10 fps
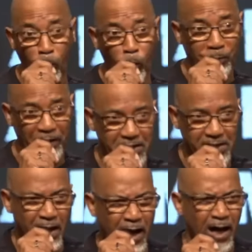
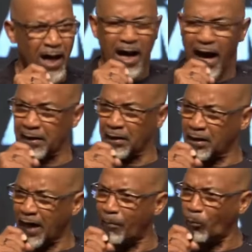pulpit and
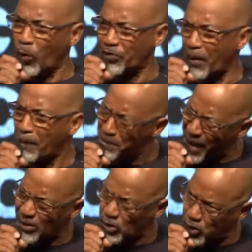come with a
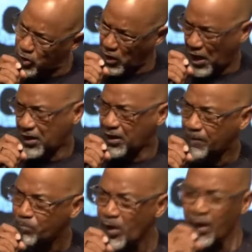matchstick
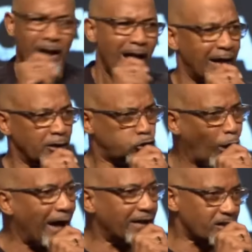and
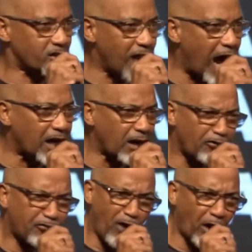try to start a
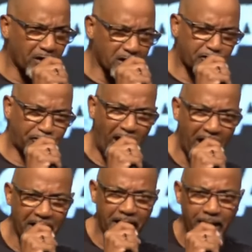forest
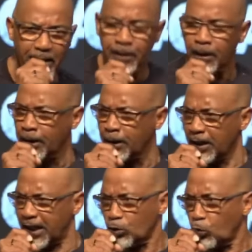fire?
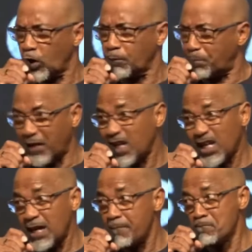It would be
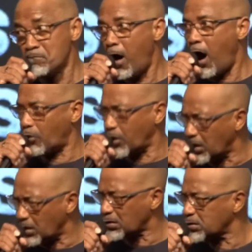
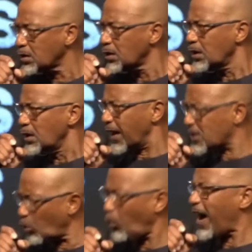immoral. And
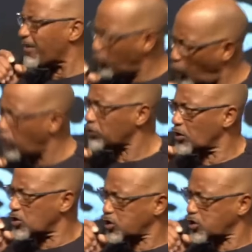so I've walked the